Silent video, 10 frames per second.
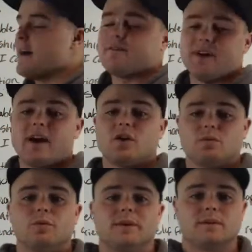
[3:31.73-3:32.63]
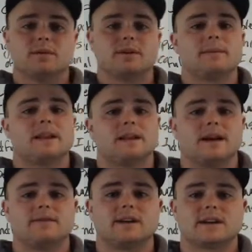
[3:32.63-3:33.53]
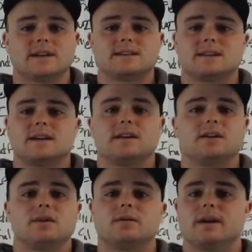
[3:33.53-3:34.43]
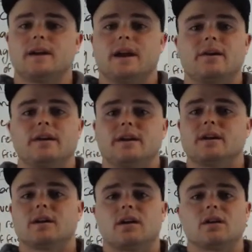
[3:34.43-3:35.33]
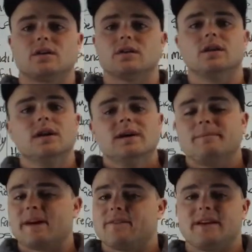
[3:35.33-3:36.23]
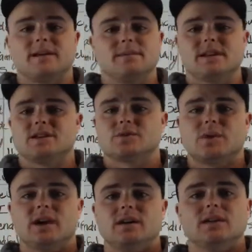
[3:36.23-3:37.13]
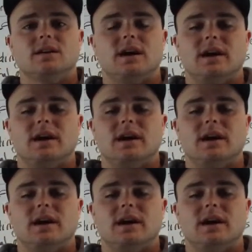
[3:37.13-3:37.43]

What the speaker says: valuable people in my life, like I said. You know, Gary and Carl, my family as well.